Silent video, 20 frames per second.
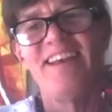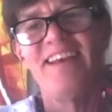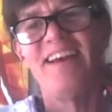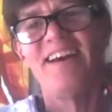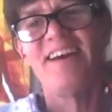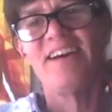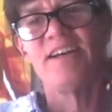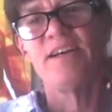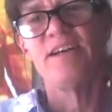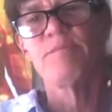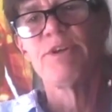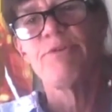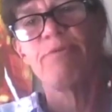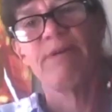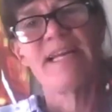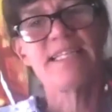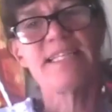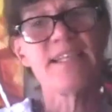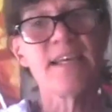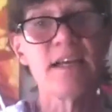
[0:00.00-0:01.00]
um,
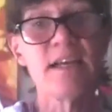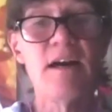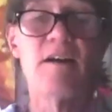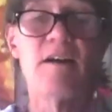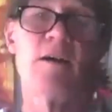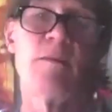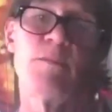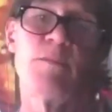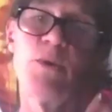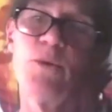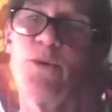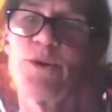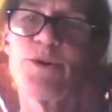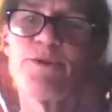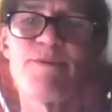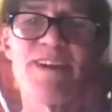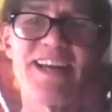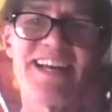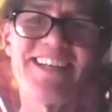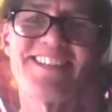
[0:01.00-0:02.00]
creating harm or
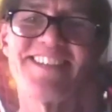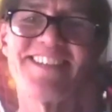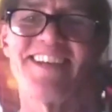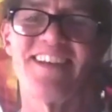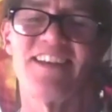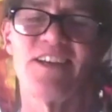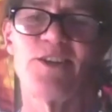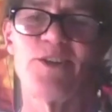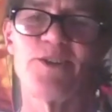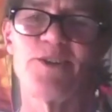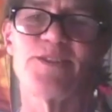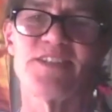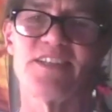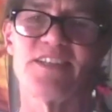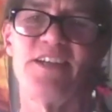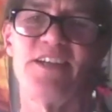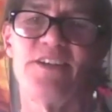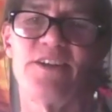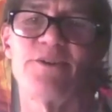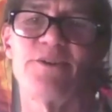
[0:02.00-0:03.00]
creating good,
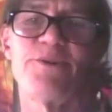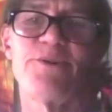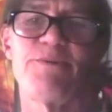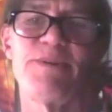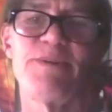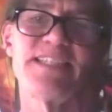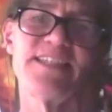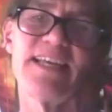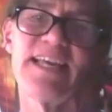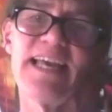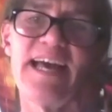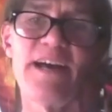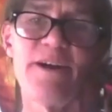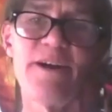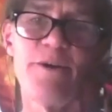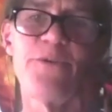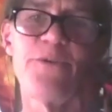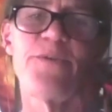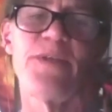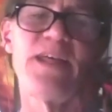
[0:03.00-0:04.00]
you know, creating mm.
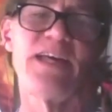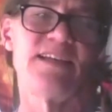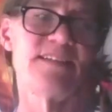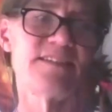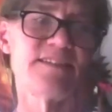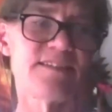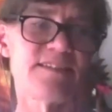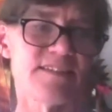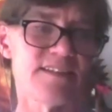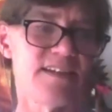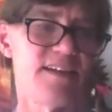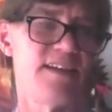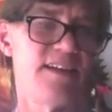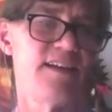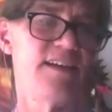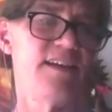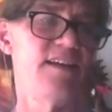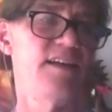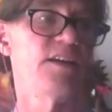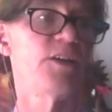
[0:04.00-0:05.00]
health and
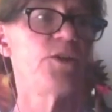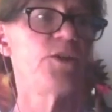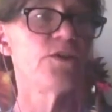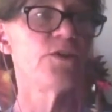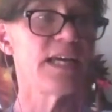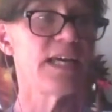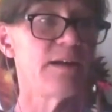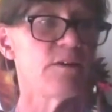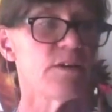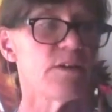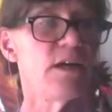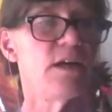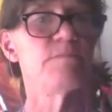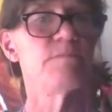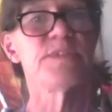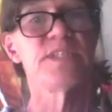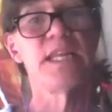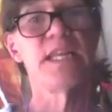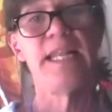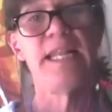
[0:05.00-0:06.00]
good
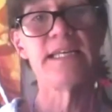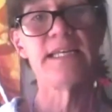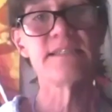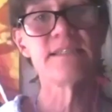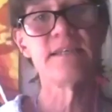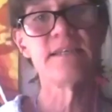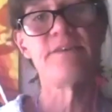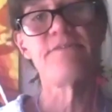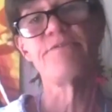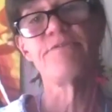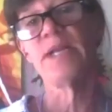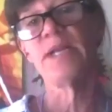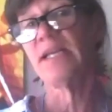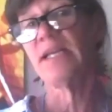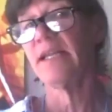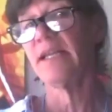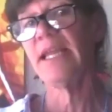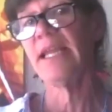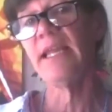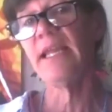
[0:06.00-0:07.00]
outcomes and less suffering
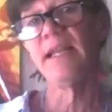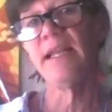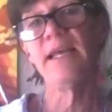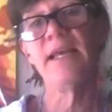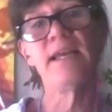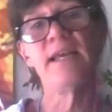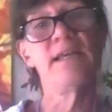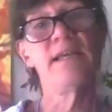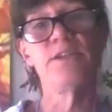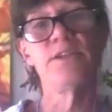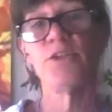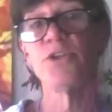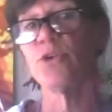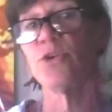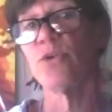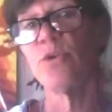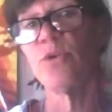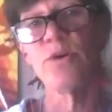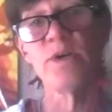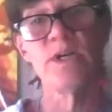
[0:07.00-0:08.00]
and healing and
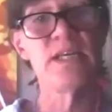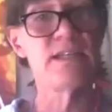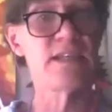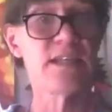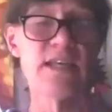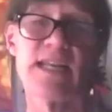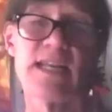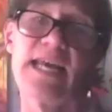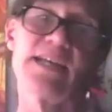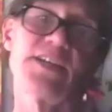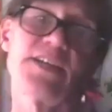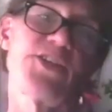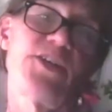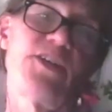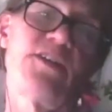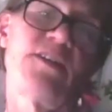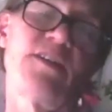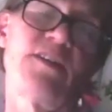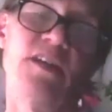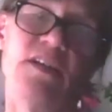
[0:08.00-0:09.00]
joy and
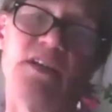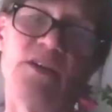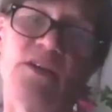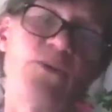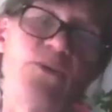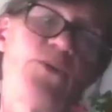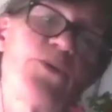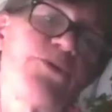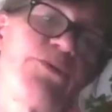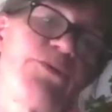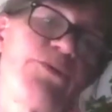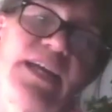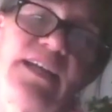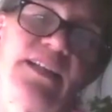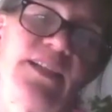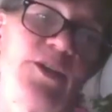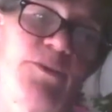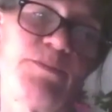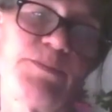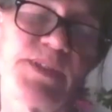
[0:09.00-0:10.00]
connection or creating
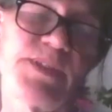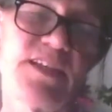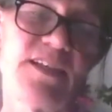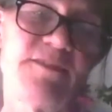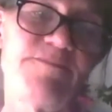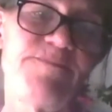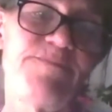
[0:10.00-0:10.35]
the opposite.